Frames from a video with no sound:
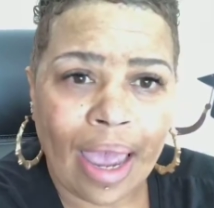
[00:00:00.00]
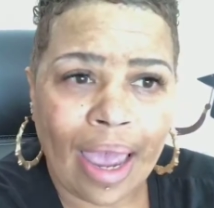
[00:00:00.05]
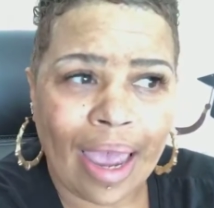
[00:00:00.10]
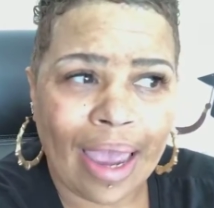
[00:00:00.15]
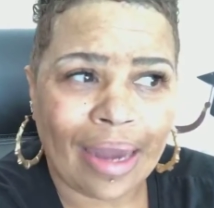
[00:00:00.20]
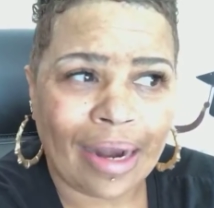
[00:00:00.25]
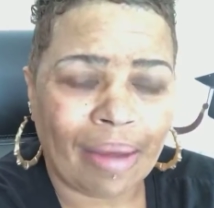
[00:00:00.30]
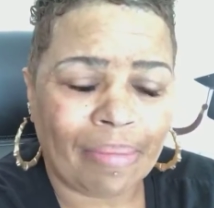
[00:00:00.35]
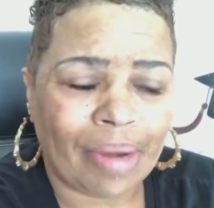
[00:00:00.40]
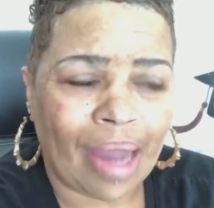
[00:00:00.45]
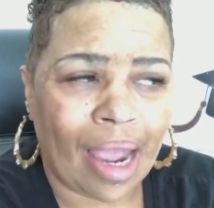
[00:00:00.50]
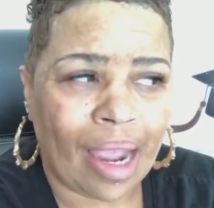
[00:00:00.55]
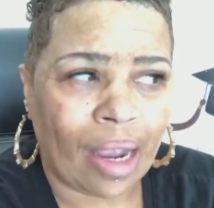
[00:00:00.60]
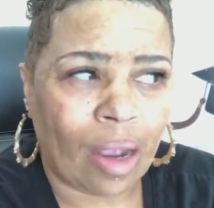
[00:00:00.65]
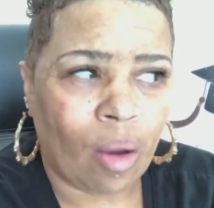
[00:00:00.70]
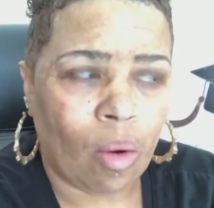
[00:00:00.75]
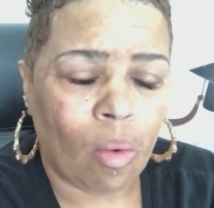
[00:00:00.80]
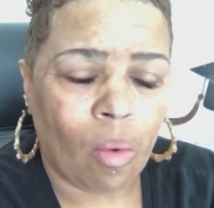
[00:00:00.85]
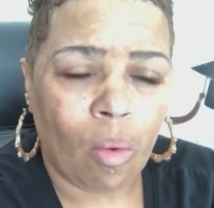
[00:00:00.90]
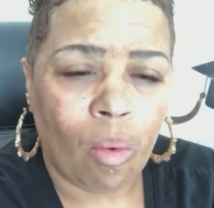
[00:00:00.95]
And I'm
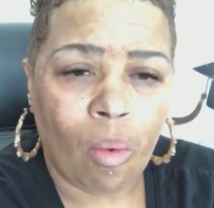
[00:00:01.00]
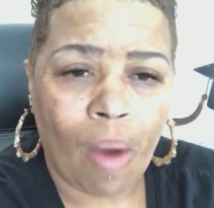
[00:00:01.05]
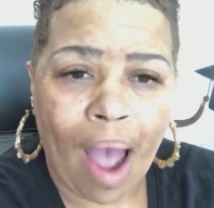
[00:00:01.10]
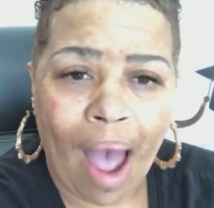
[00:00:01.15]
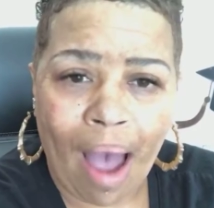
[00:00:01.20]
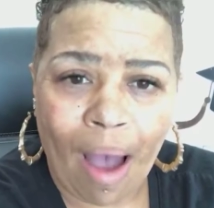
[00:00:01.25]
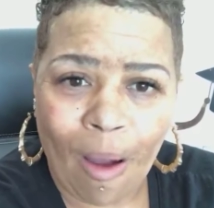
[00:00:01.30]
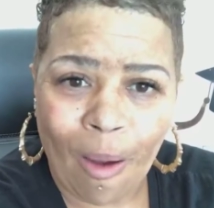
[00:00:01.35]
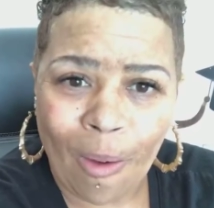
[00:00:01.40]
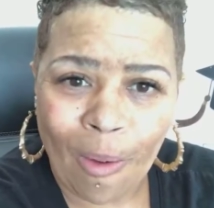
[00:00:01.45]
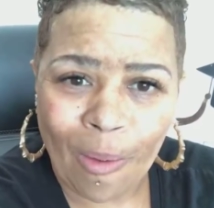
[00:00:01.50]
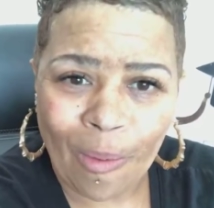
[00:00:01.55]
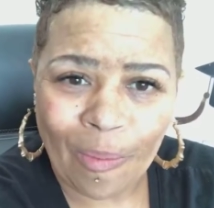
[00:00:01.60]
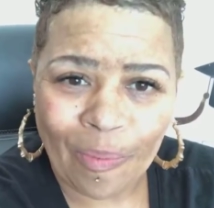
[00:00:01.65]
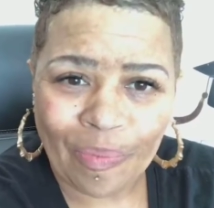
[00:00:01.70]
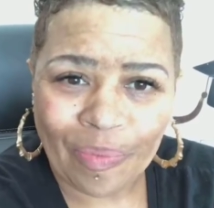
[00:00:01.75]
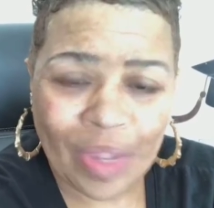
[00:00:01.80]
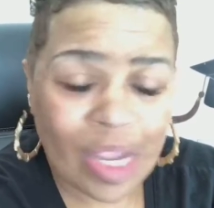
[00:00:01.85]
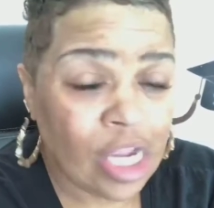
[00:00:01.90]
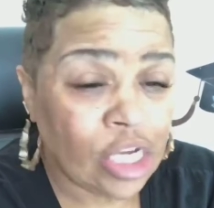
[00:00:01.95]
like, wow.
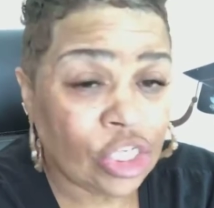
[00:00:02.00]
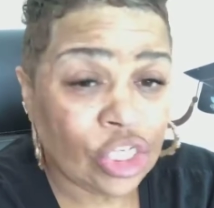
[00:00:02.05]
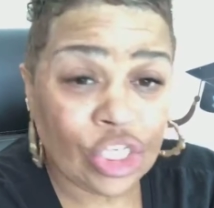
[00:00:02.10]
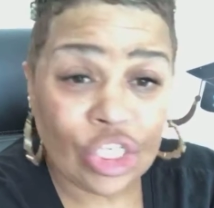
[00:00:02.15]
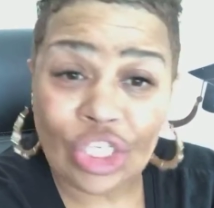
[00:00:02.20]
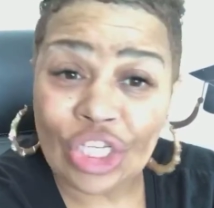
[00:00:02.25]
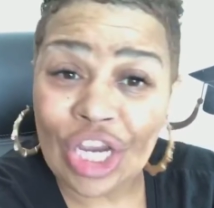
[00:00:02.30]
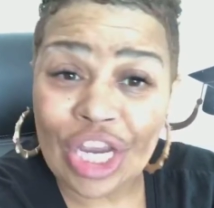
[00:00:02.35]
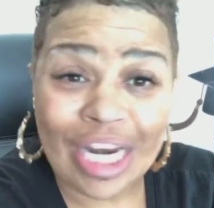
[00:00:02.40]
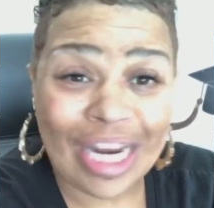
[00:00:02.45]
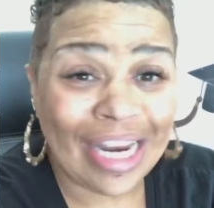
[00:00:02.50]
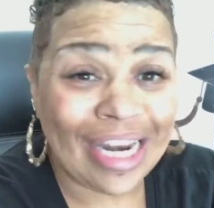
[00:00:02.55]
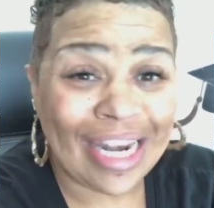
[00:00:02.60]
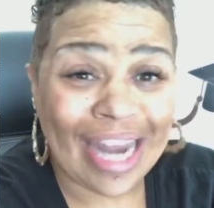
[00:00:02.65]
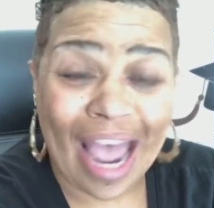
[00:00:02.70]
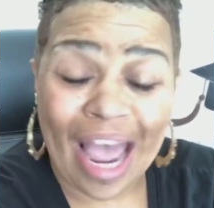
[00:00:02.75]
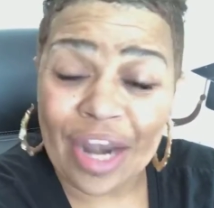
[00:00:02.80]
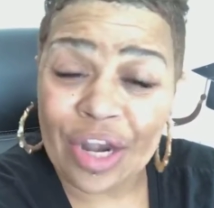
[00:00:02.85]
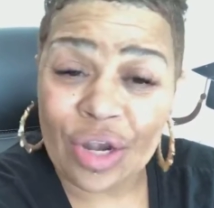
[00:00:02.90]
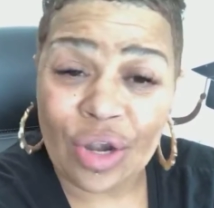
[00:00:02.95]
She did
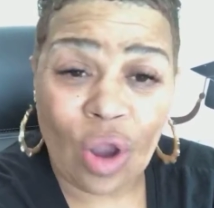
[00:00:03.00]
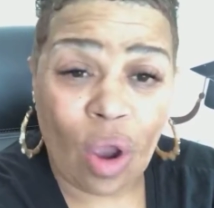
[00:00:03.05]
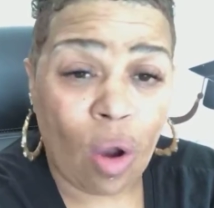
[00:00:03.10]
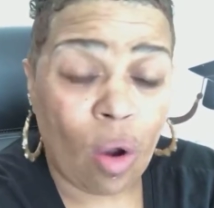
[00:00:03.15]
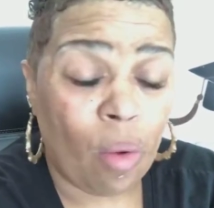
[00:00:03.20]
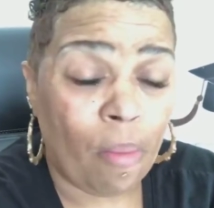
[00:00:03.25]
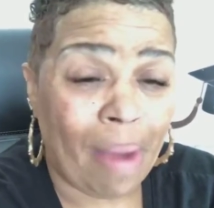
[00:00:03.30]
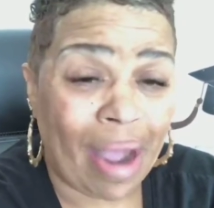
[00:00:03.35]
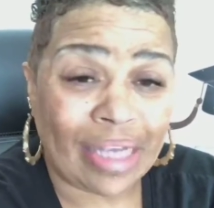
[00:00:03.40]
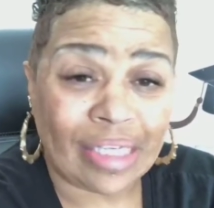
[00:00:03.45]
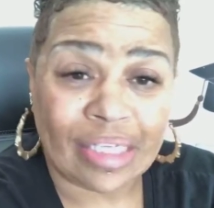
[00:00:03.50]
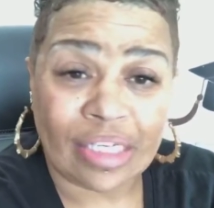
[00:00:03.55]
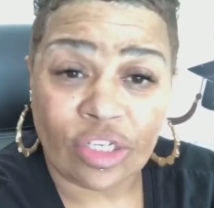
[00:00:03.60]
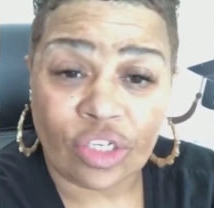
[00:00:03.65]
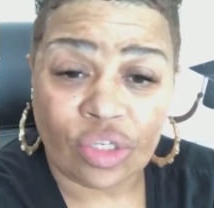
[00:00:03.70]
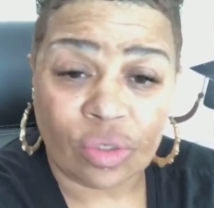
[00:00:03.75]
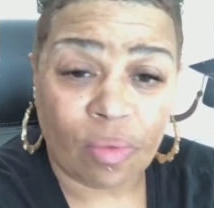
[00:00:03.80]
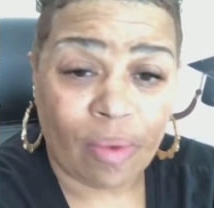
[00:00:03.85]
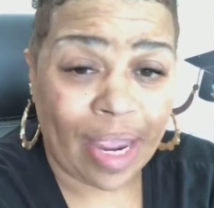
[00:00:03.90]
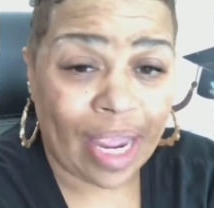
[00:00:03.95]
not know my
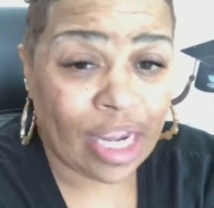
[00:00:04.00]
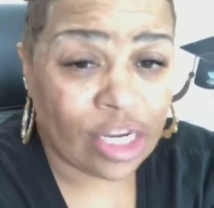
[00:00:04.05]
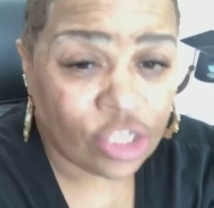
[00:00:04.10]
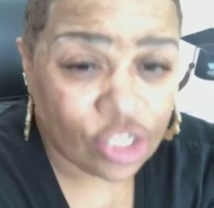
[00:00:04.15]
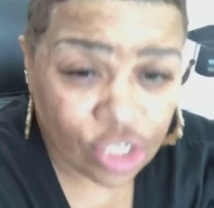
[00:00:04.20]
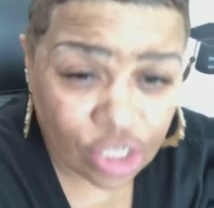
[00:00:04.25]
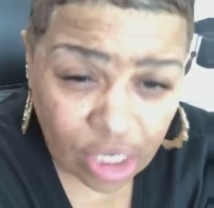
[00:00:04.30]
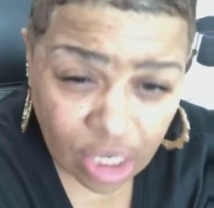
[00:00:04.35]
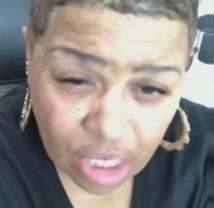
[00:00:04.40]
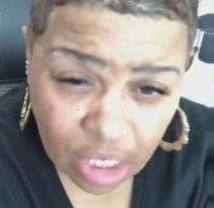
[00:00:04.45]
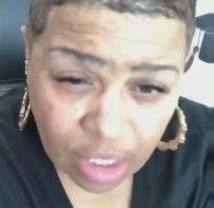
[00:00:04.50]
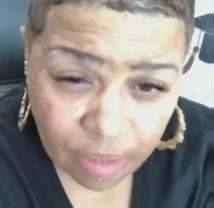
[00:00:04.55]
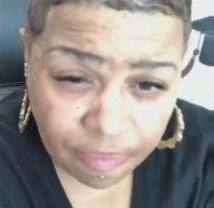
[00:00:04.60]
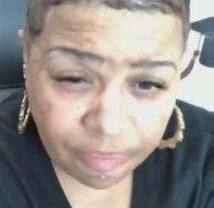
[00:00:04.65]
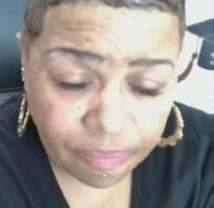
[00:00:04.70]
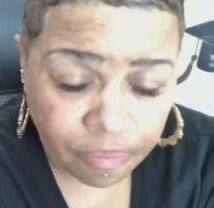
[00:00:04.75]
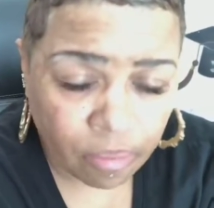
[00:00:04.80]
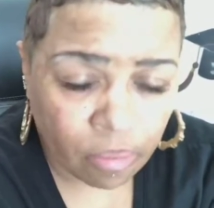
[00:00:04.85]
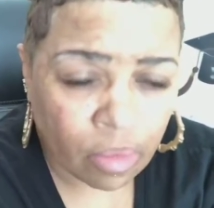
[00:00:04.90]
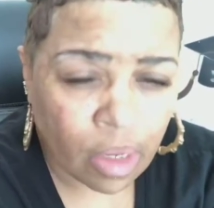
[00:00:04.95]

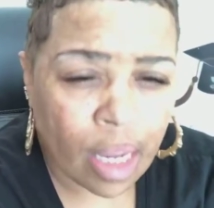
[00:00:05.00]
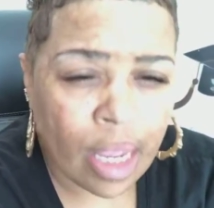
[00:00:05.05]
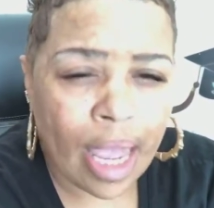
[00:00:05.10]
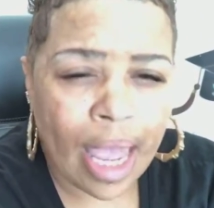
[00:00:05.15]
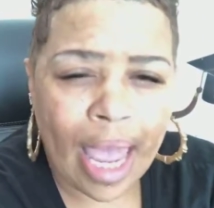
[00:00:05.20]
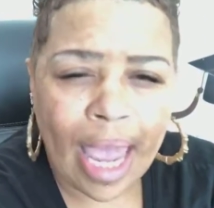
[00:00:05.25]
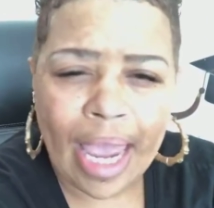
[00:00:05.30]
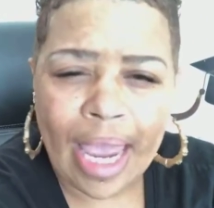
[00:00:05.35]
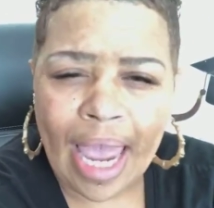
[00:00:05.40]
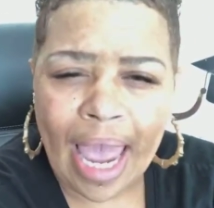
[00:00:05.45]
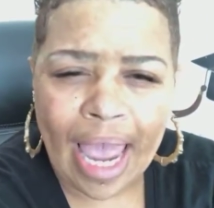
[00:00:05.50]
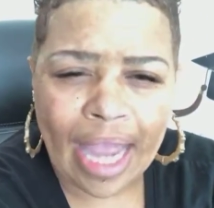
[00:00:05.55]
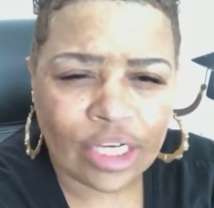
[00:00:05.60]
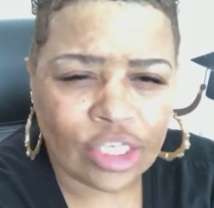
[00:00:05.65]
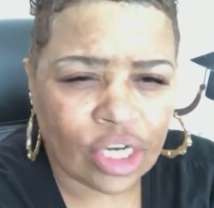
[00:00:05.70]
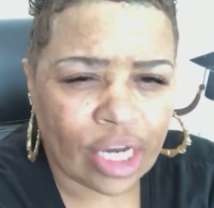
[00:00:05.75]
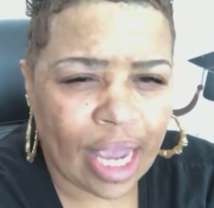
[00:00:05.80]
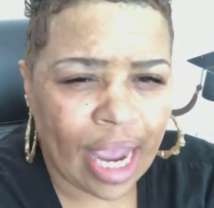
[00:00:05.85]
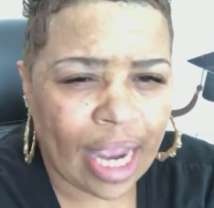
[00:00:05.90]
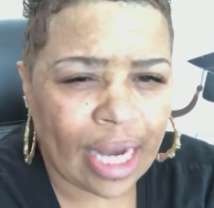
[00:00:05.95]
situation. Hey,
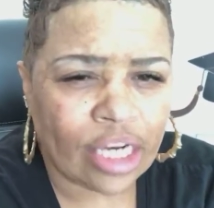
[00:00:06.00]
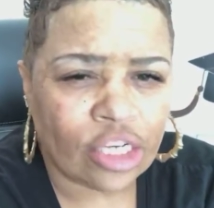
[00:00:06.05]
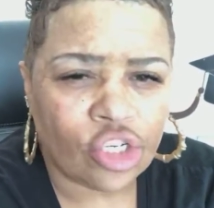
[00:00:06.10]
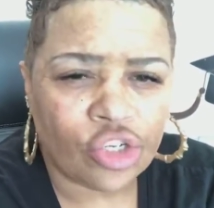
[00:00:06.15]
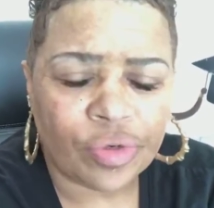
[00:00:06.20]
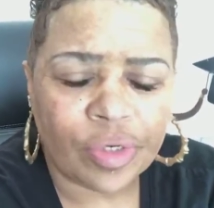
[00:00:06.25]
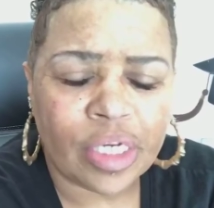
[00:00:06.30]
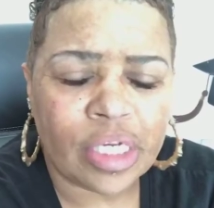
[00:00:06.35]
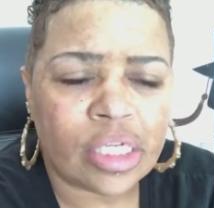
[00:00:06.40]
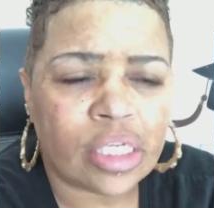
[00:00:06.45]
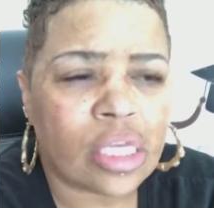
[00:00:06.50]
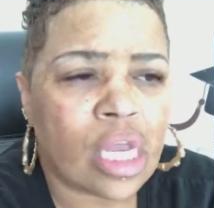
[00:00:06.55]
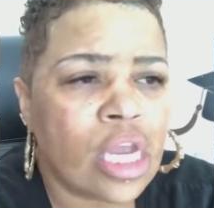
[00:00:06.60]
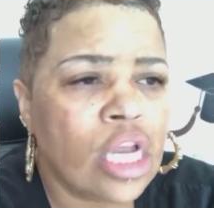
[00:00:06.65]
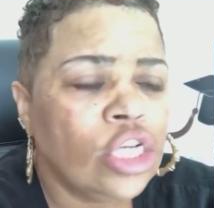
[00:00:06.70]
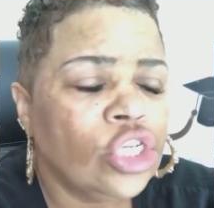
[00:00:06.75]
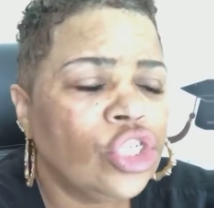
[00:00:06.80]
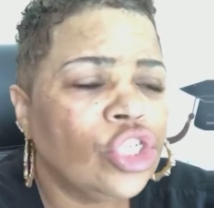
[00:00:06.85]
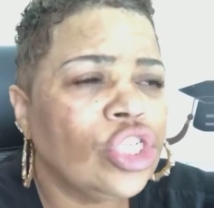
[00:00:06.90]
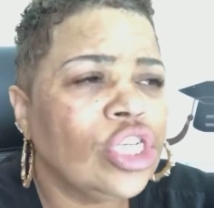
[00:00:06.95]
Angela. Hey, Latrice.
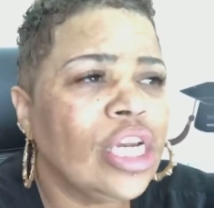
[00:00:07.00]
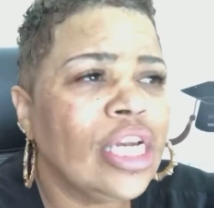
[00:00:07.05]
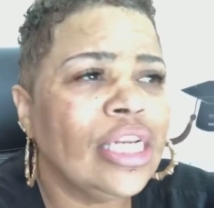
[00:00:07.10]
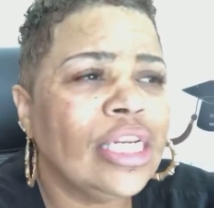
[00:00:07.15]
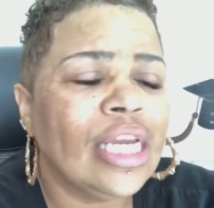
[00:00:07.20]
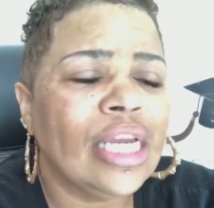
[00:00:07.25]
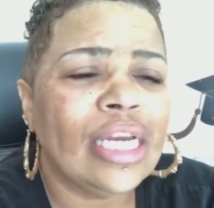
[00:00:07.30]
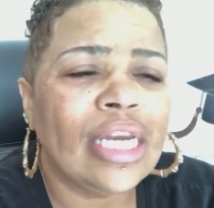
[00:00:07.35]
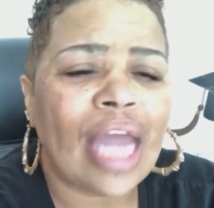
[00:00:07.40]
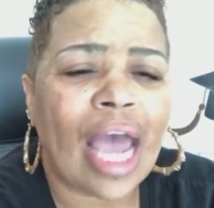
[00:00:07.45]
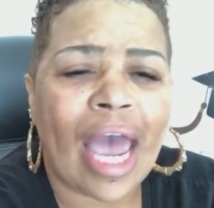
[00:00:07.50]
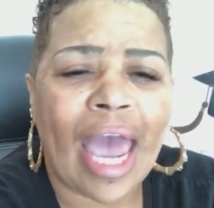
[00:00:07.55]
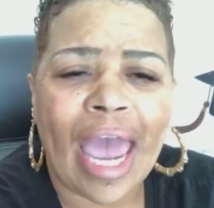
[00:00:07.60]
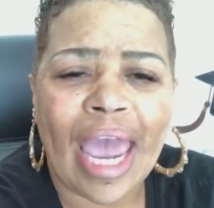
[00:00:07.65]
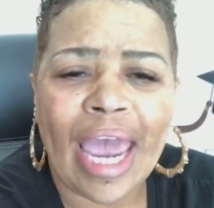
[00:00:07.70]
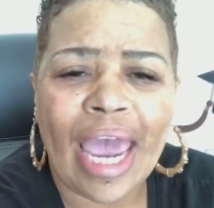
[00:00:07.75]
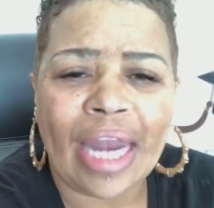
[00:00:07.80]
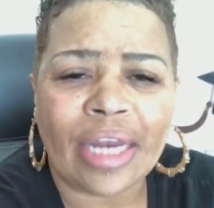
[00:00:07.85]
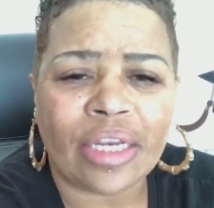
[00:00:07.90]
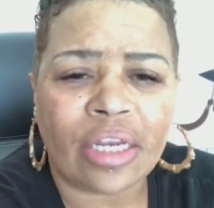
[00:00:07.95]
She did not.
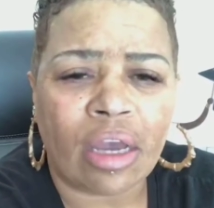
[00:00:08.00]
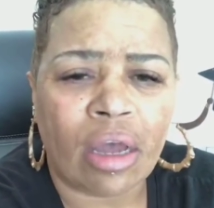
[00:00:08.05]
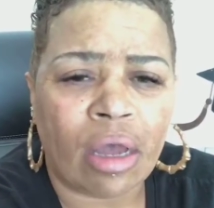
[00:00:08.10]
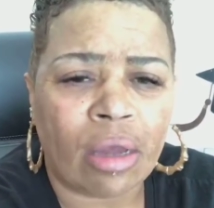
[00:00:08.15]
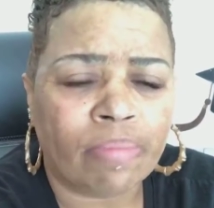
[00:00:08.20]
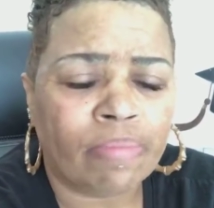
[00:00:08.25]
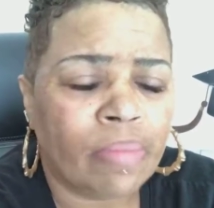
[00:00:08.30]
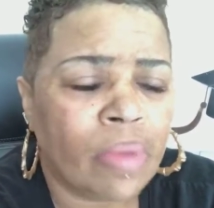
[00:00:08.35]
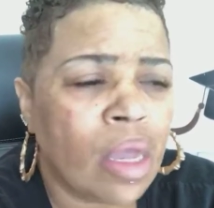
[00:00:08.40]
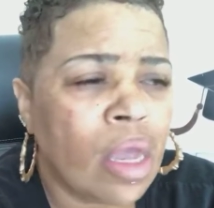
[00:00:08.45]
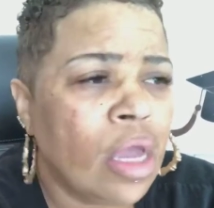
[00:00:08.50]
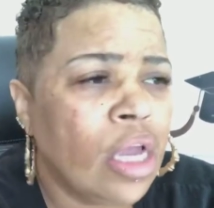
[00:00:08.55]
Hey, Ed Tom.